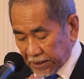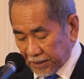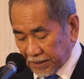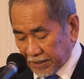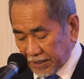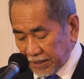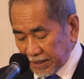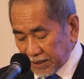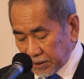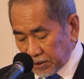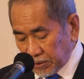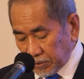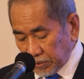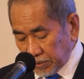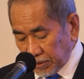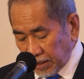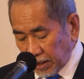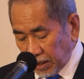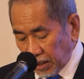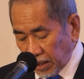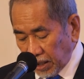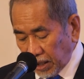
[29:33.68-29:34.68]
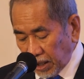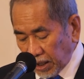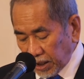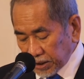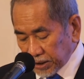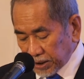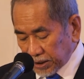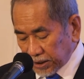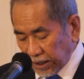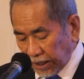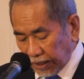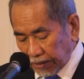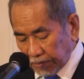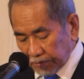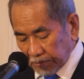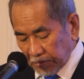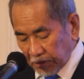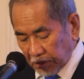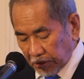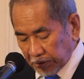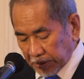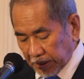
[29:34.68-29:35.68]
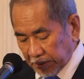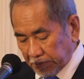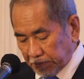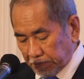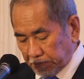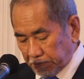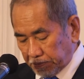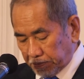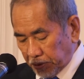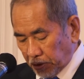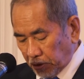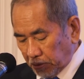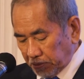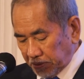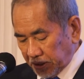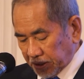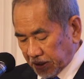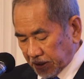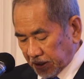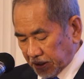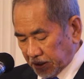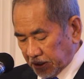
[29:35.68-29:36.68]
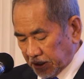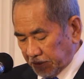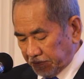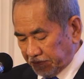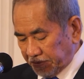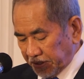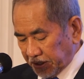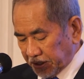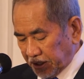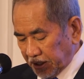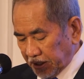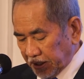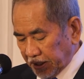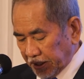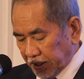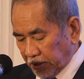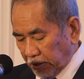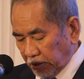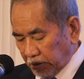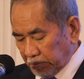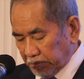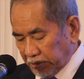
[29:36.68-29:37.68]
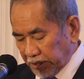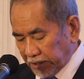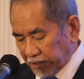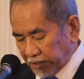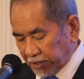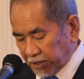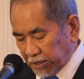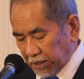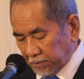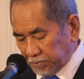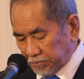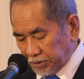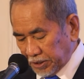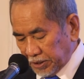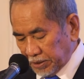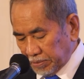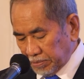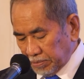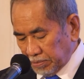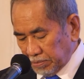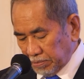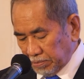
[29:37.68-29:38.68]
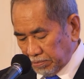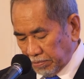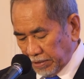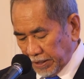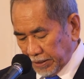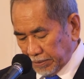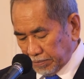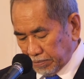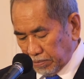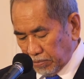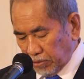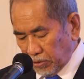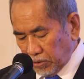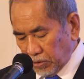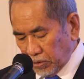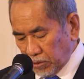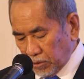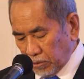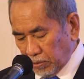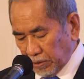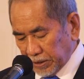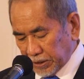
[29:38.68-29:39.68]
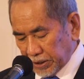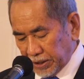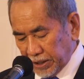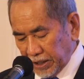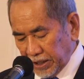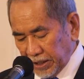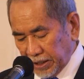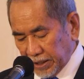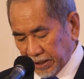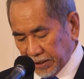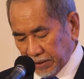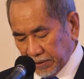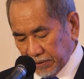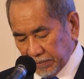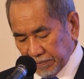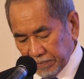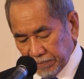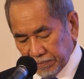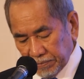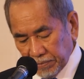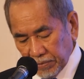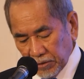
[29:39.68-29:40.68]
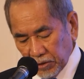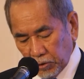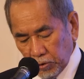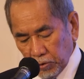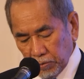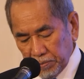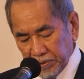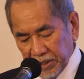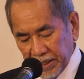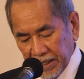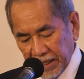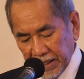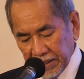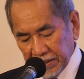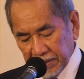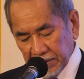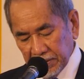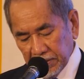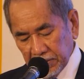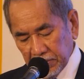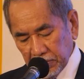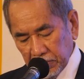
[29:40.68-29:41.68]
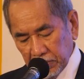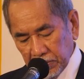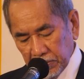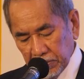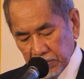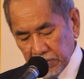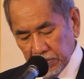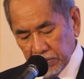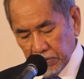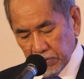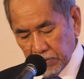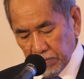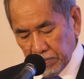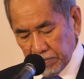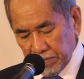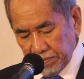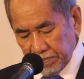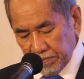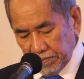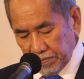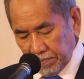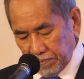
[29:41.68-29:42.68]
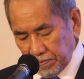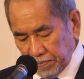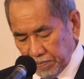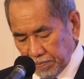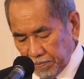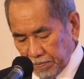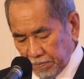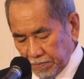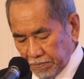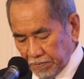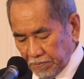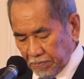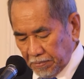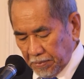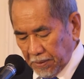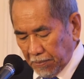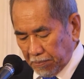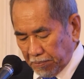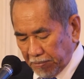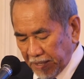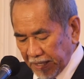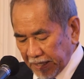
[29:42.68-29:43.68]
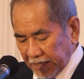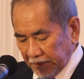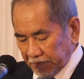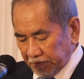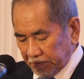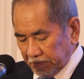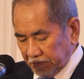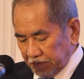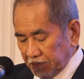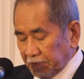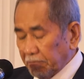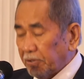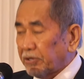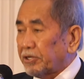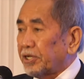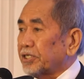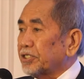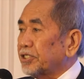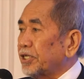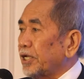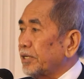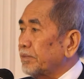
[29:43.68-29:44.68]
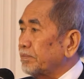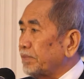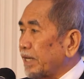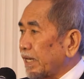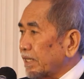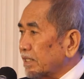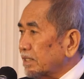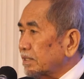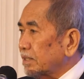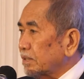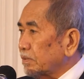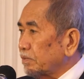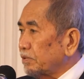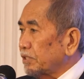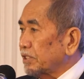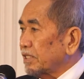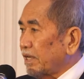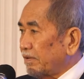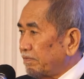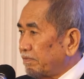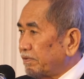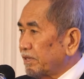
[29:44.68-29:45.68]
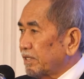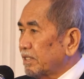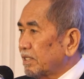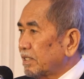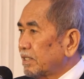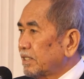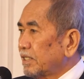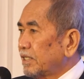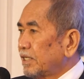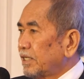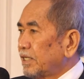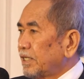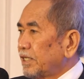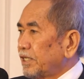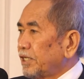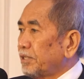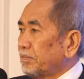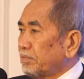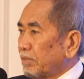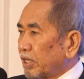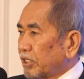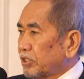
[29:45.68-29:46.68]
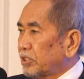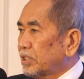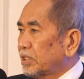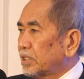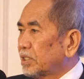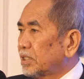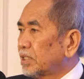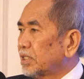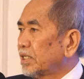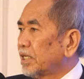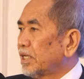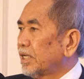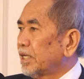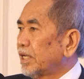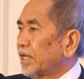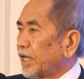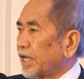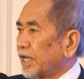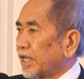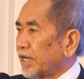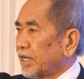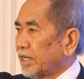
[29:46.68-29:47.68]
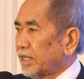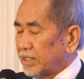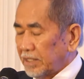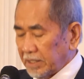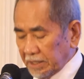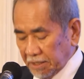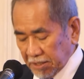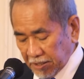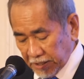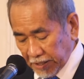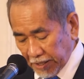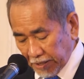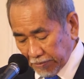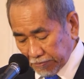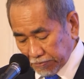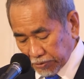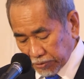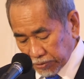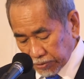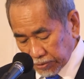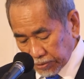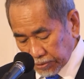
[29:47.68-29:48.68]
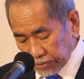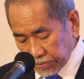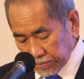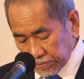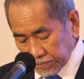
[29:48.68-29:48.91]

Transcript: These are some of the barometers depicting economic recovery, but more was needed to be done to make up for the setback we suffered in March and in April.